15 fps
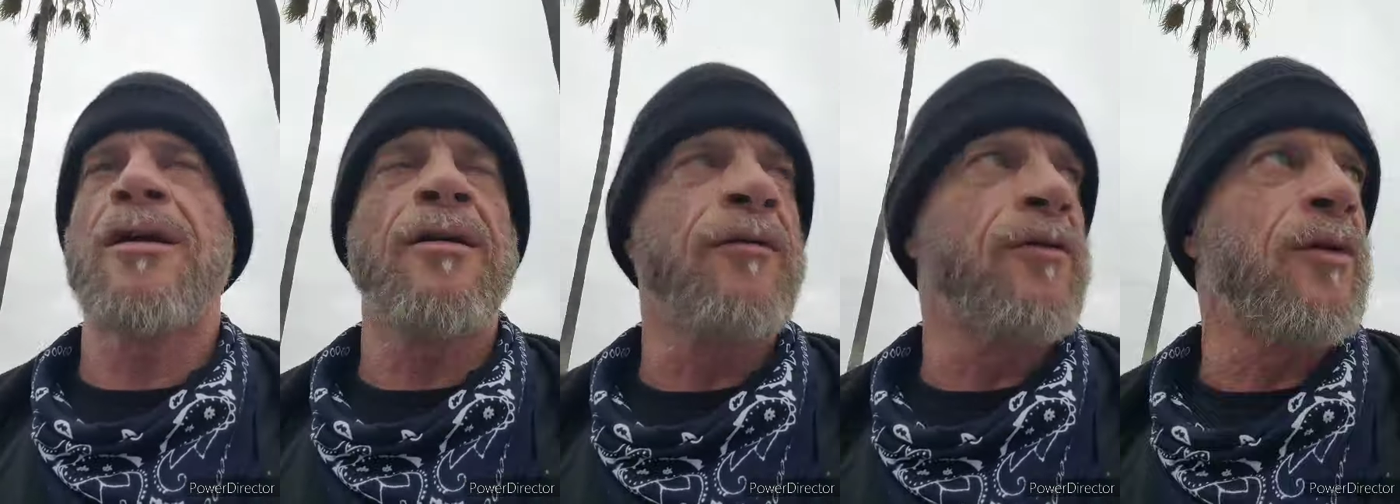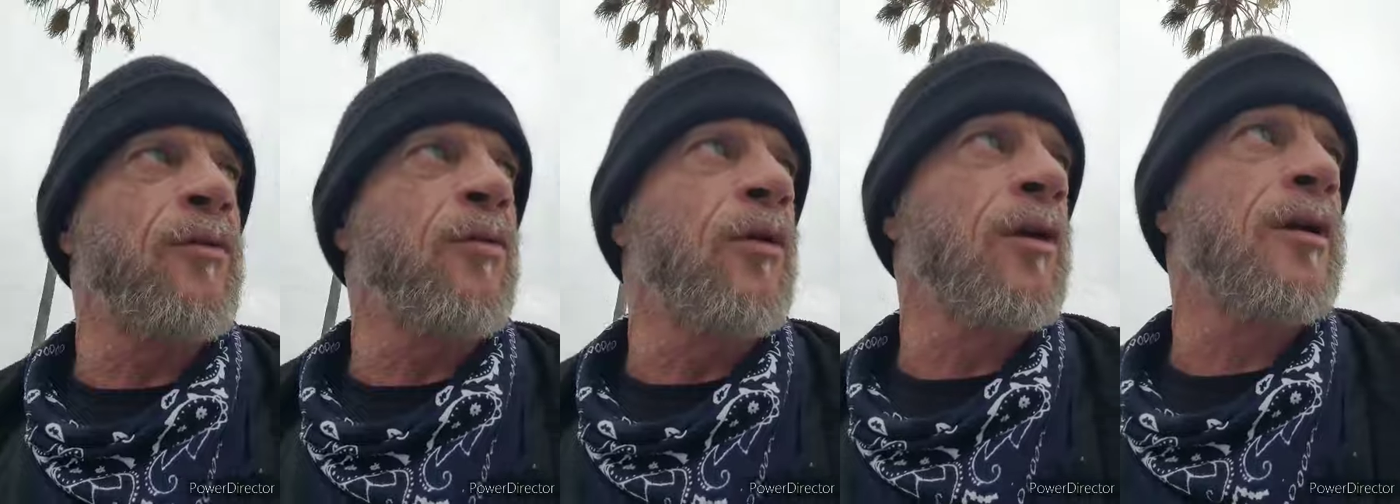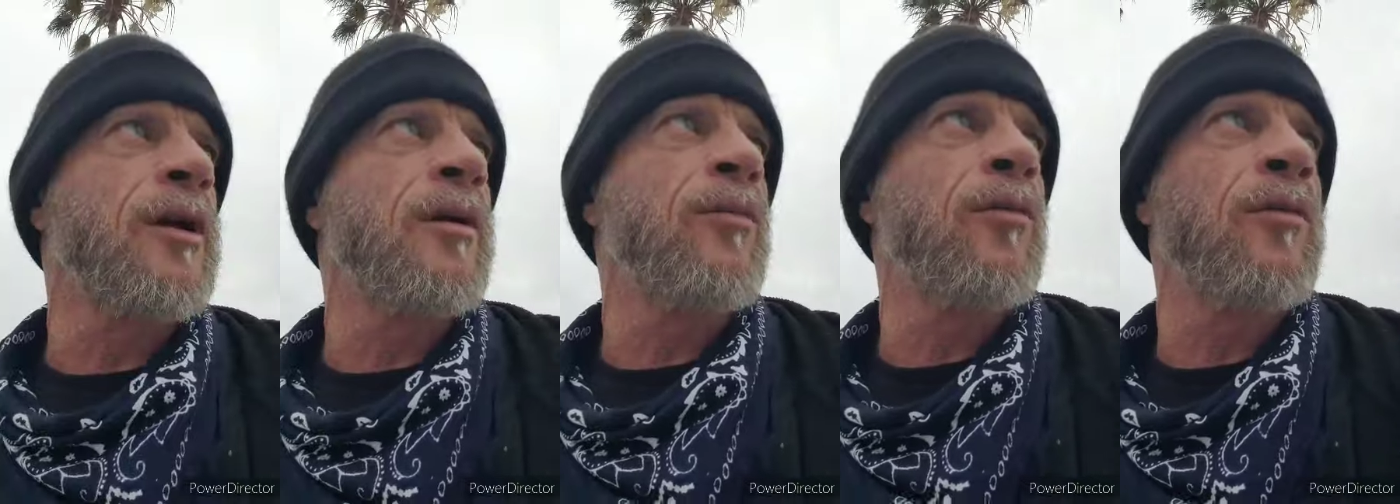I don't have to
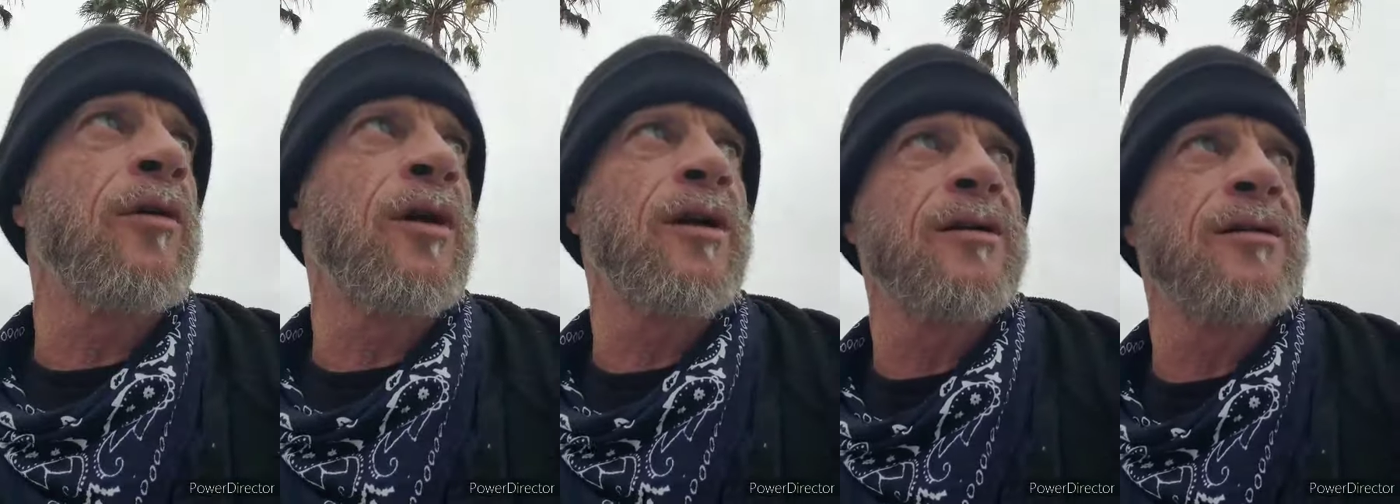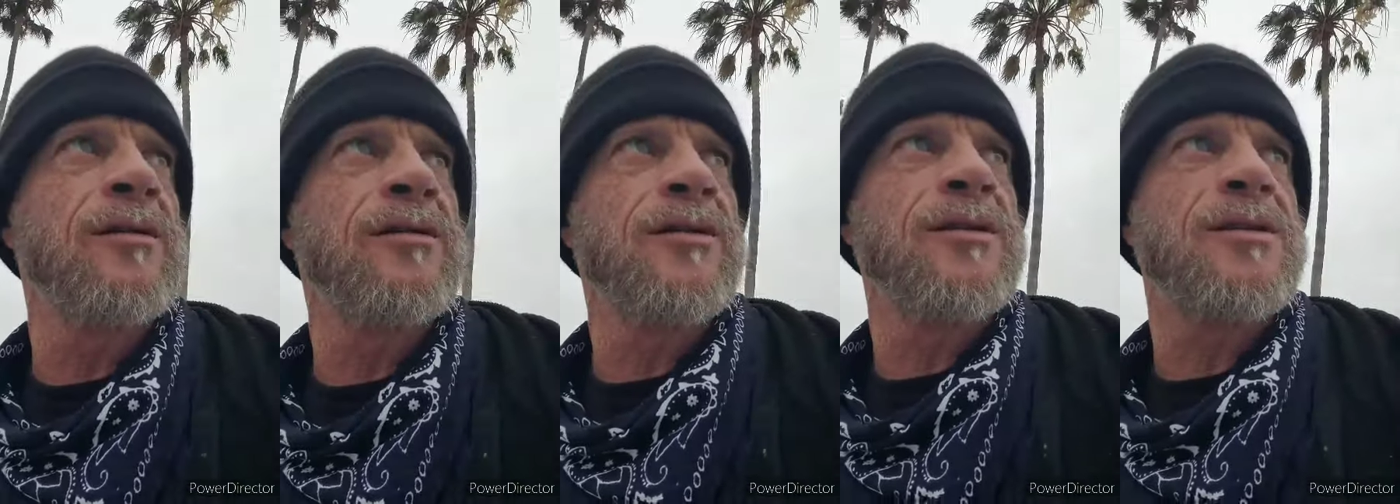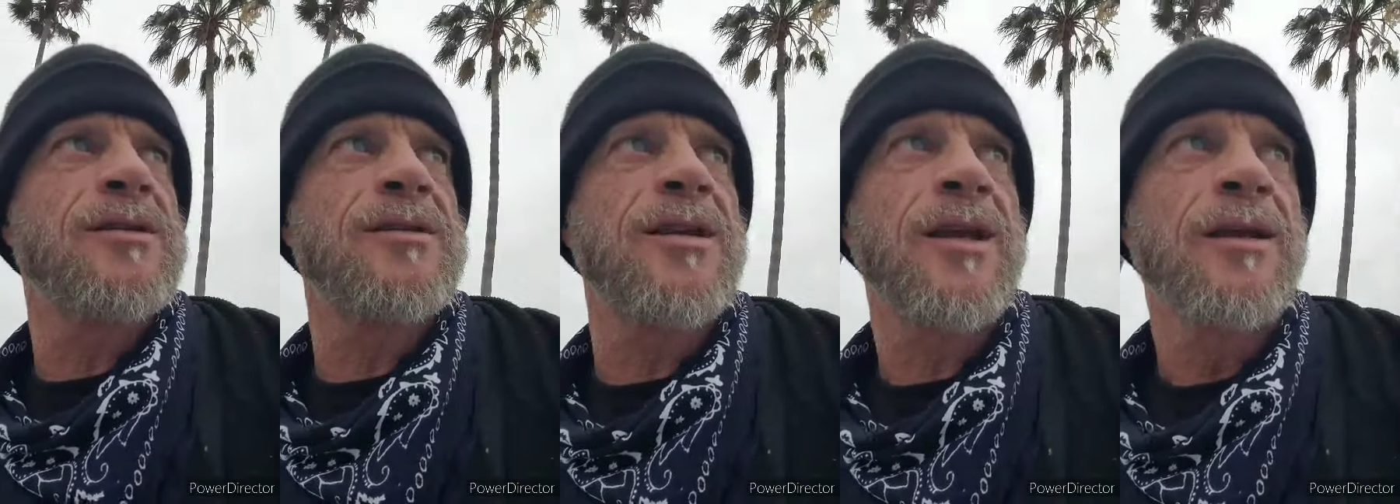work anymore. I can
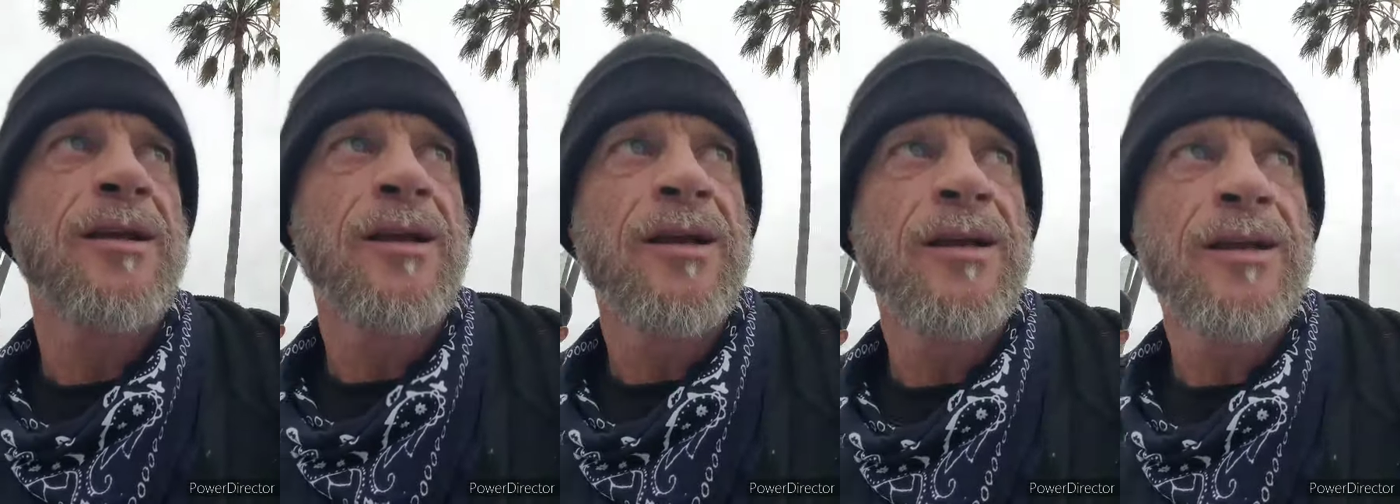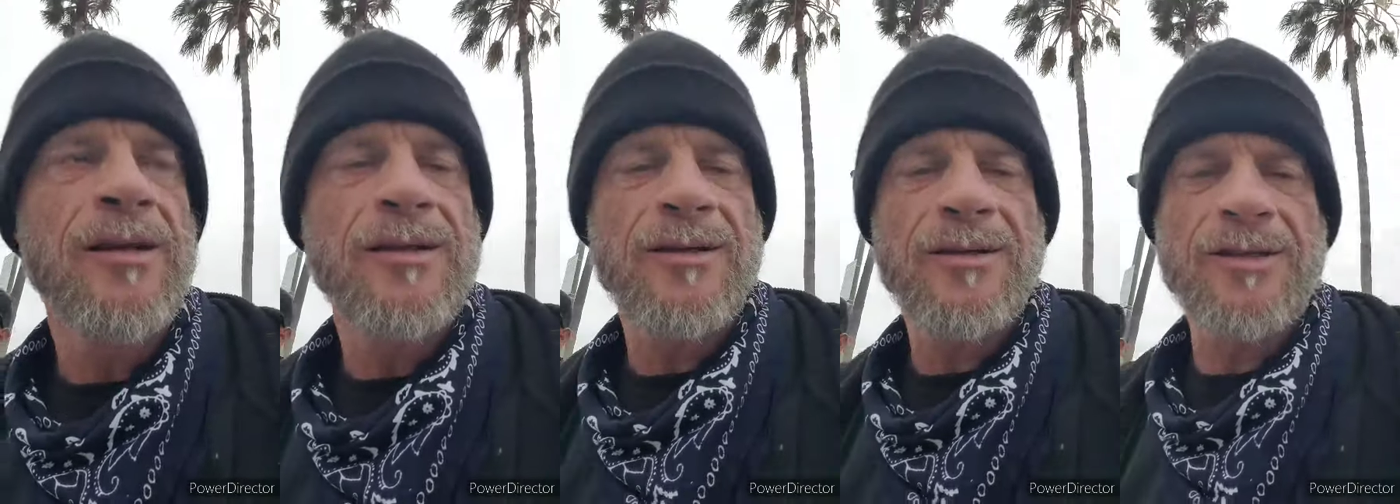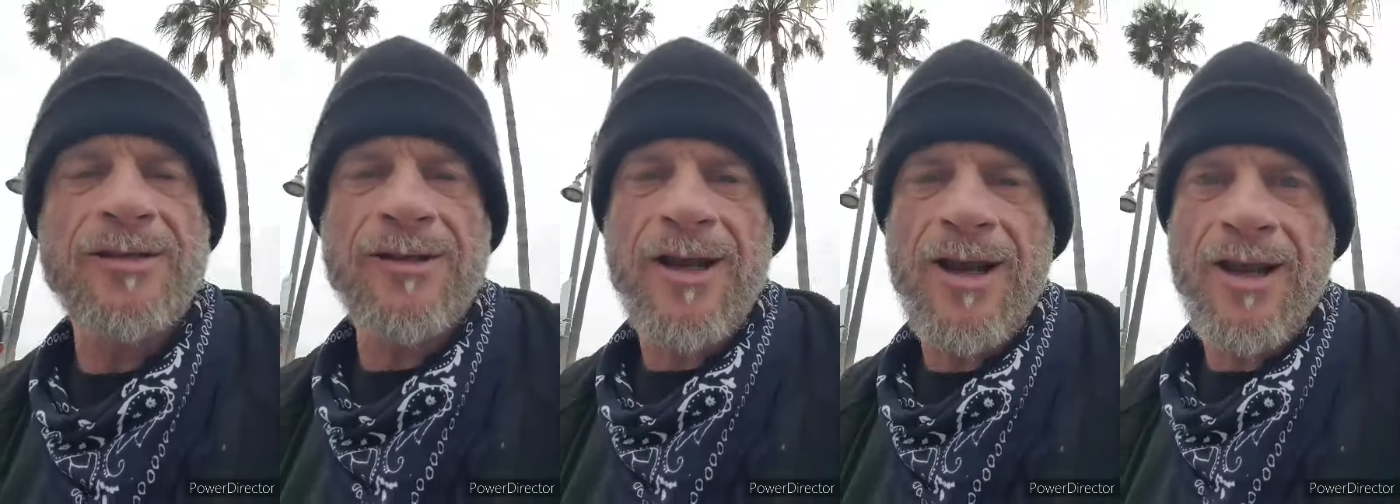just
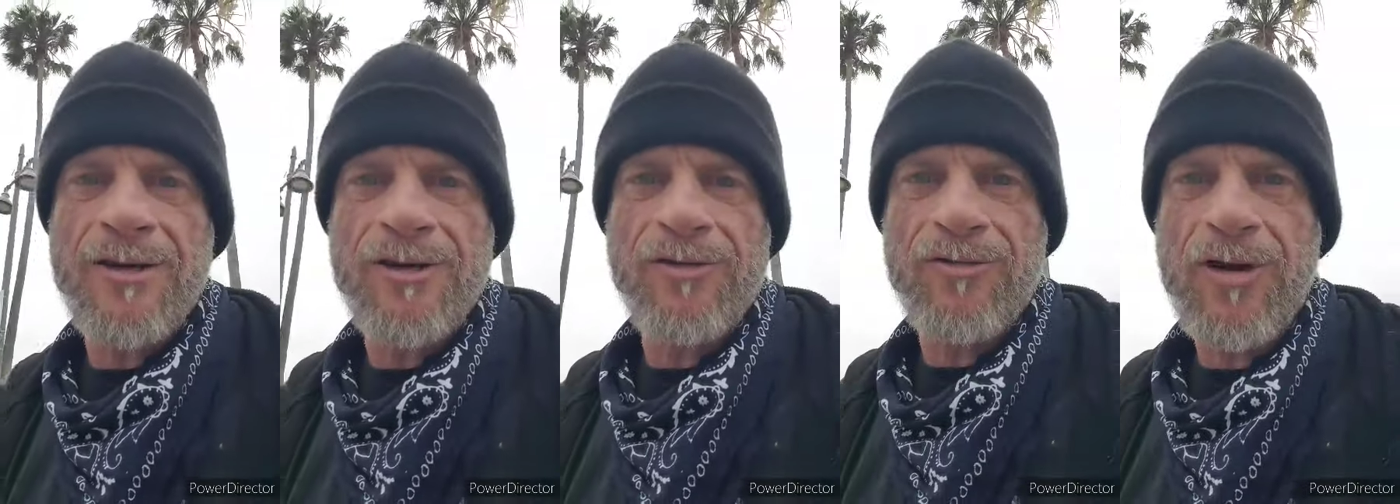stand and